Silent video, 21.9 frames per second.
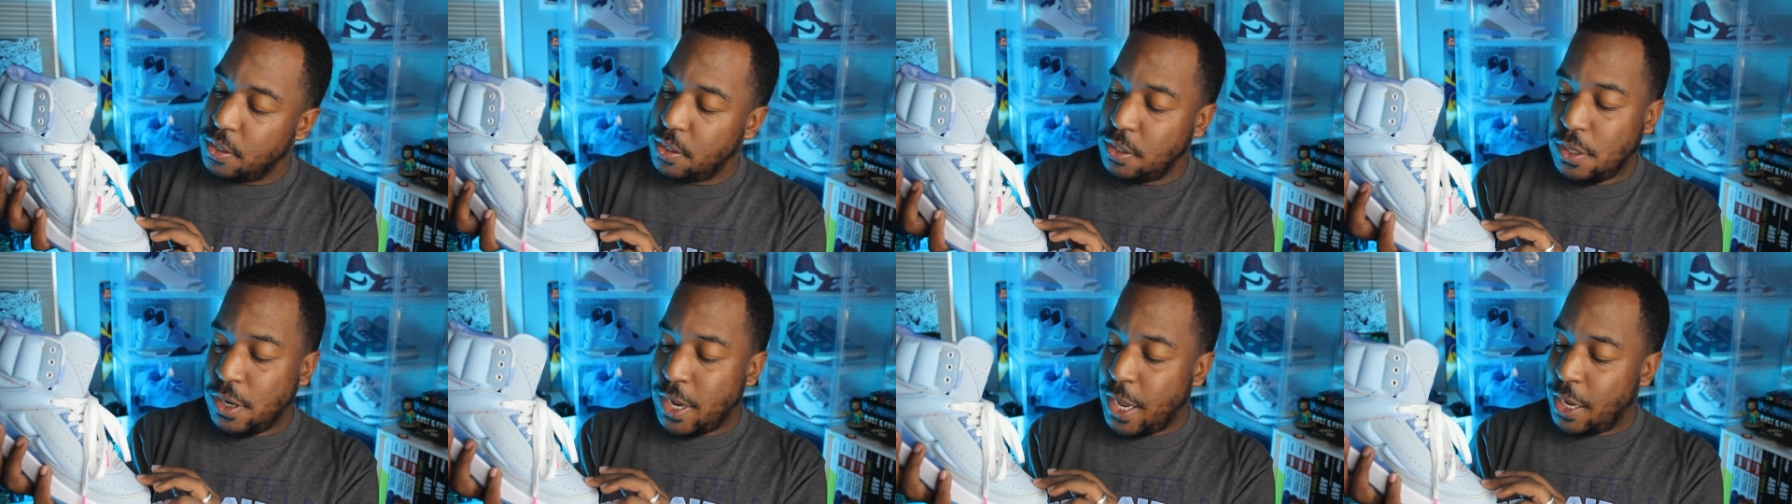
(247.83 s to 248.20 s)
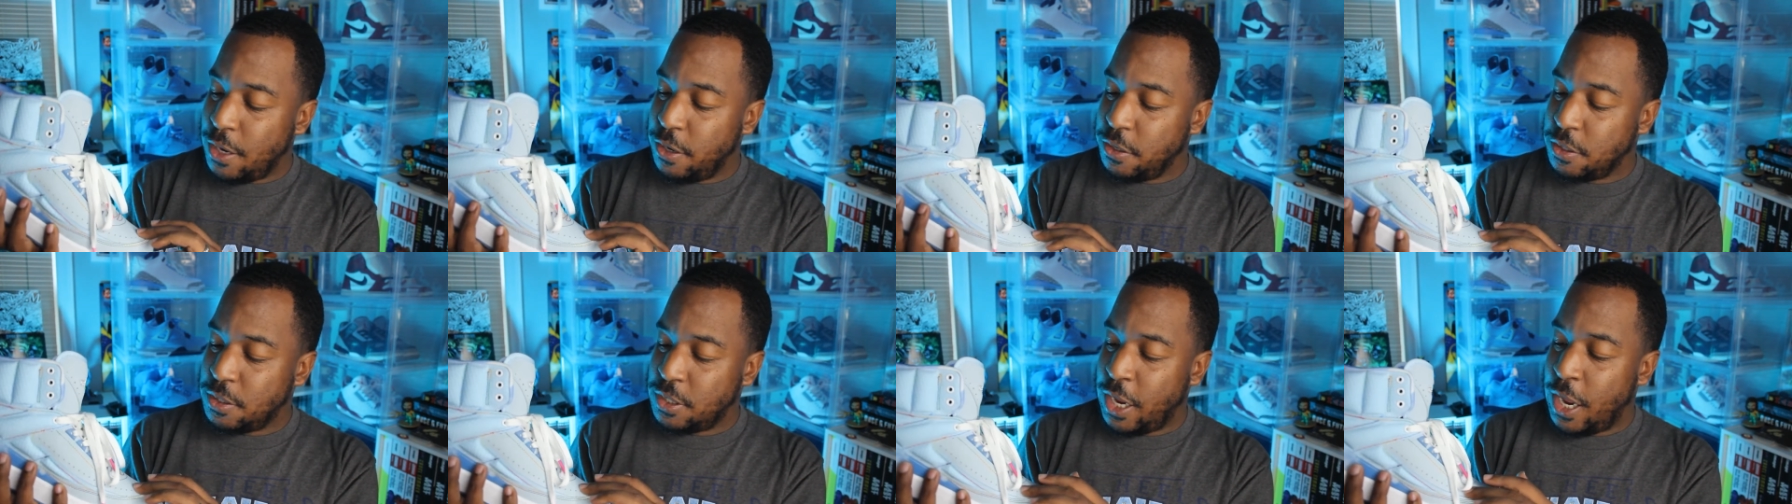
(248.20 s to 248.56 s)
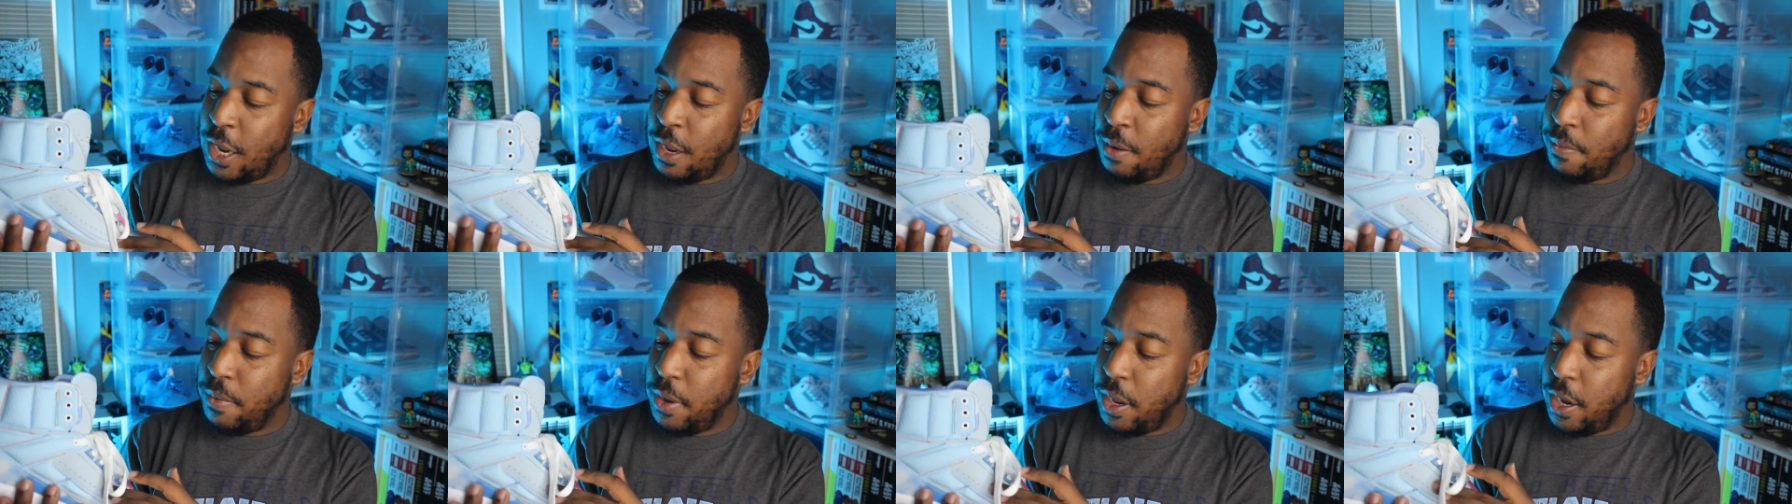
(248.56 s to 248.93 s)
you got your
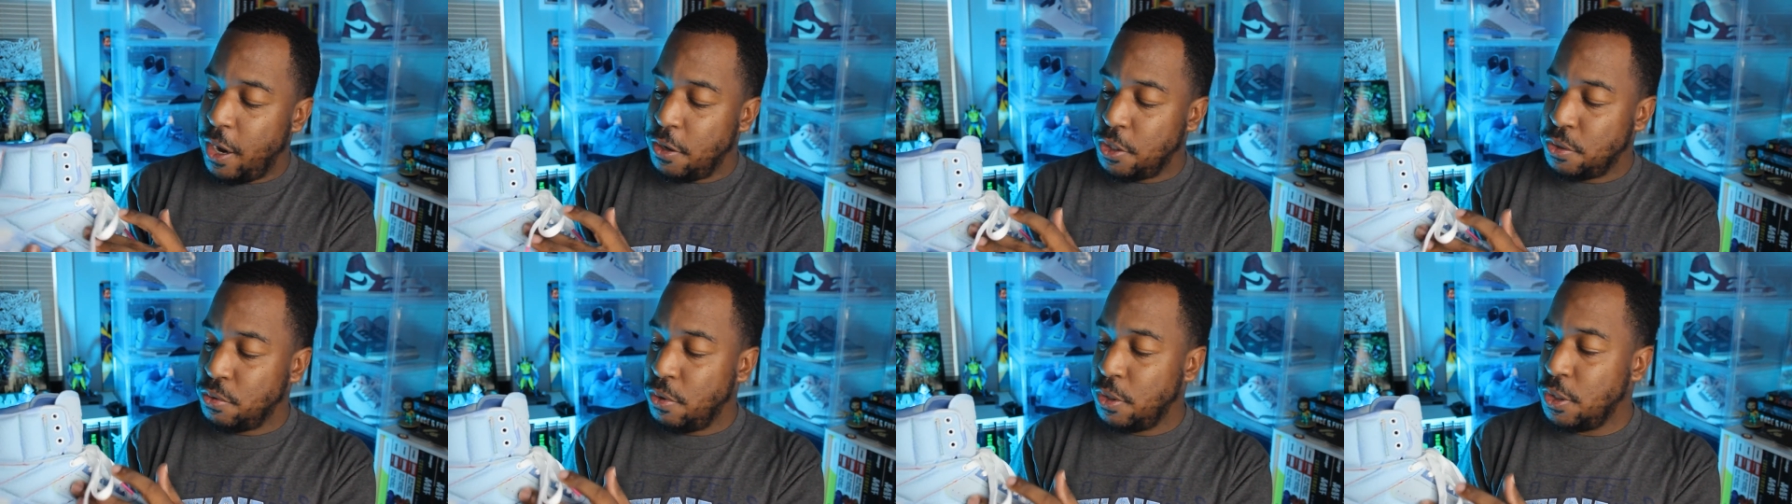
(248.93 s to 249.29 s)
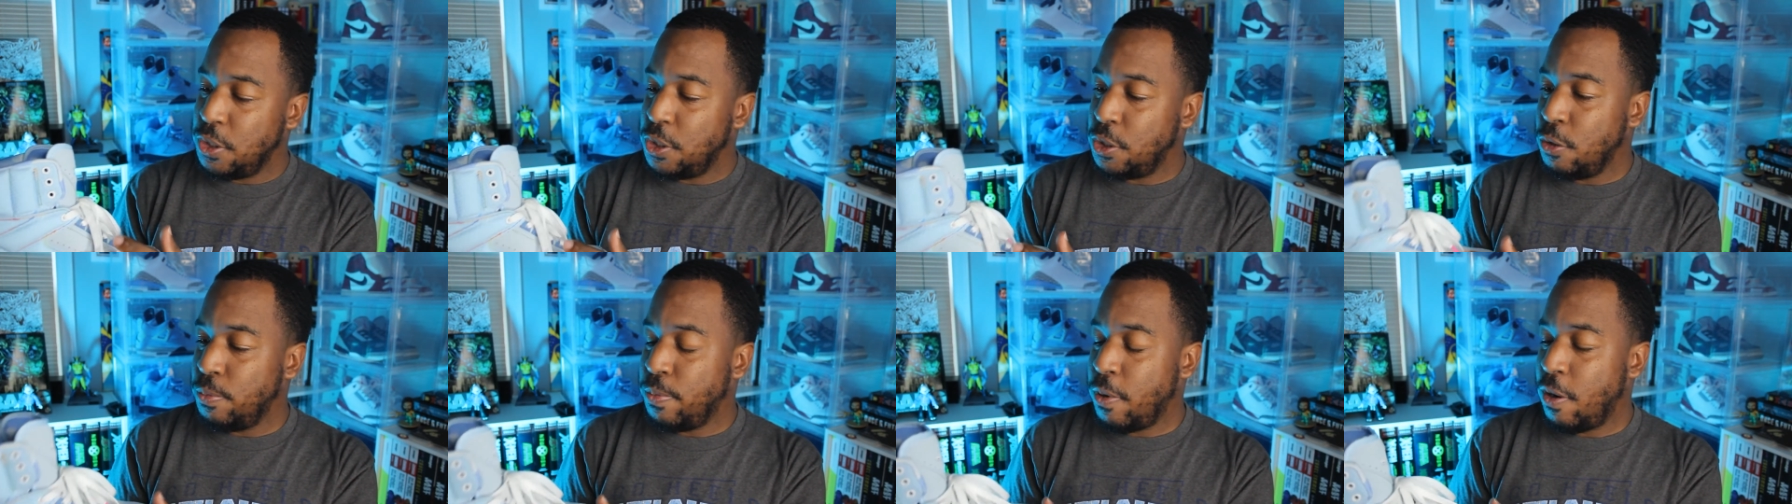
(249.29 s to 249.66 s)
same Air Jordan 2